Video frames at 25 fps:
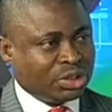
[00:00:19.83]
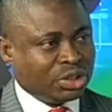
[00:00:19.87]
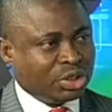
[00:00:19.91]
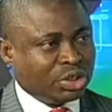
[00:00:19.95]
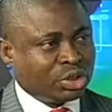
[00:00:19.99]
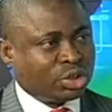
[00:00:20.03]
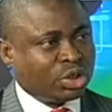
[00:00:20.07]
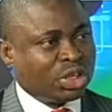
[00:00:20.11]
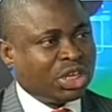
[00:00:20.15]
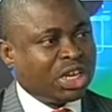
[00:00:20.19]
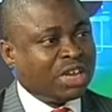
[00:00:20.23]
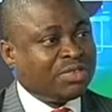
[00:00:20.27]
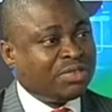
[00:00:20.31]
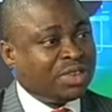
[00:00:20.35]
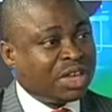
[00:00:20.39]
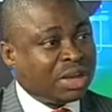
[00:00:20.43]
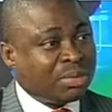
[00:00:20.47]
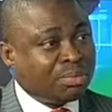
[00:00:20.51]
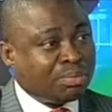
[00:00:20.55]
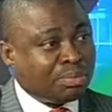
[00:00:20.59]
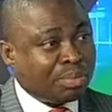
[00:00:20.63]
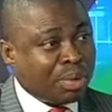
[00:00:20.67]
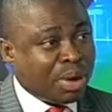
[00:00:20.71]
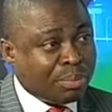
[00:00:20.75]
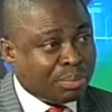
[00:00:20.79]
So if they
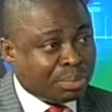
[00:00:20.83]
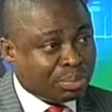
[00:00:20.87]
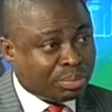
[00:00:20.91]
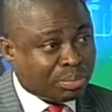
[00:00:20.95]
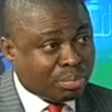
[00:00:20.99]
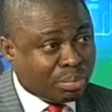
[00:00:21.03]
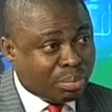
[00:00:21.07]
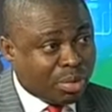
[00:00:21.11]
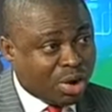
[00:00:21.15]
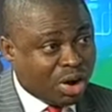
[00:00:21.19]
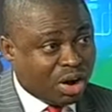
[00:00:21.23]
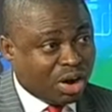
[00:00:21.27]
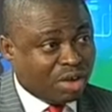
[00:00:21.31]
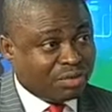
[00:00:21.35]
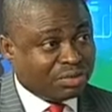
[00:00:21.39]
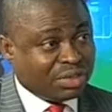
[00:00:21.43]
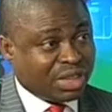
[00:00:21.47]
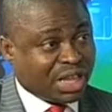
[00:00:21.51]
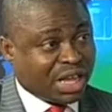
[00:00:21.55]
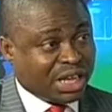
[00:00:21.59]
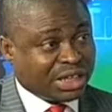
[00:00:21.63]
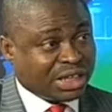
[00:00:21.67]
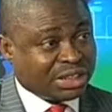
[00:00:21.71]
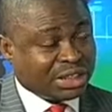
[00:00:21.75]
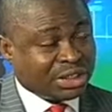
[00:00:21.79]
pump more of
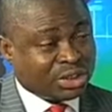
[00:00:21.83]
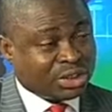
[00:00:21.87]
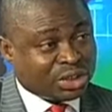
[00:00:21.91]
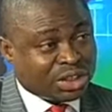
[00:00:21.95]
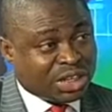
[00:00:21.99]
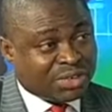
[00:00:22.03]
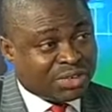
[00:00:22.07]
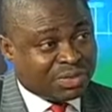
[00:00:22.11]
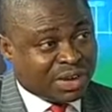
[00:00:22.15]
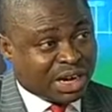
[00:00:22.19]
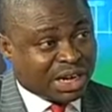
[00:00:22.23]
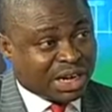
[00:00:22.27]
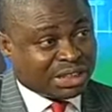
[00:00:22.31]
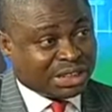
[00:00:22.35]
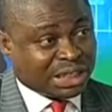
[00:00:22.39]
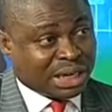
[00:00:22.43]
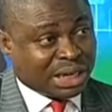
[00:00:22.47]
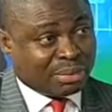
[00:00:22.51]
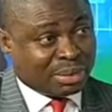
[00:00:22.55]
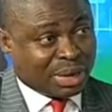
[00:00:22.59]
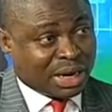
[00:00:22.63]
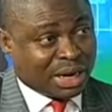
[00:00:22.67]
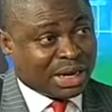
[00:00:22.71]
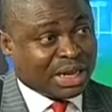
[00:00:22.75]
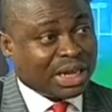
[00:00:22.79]
that into the financial
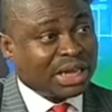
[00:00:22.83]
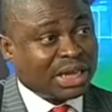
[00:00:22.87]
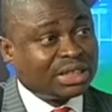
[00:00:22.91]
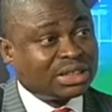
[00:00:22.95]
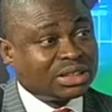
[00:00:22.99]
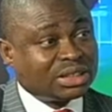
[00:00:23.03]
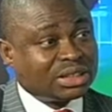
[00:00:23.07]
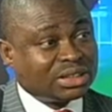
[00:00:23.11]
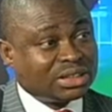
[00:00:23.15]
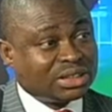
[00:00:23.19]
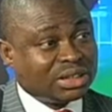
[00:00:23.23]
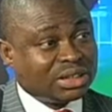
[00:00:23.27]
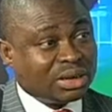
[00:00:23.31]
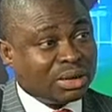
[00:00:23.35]
market,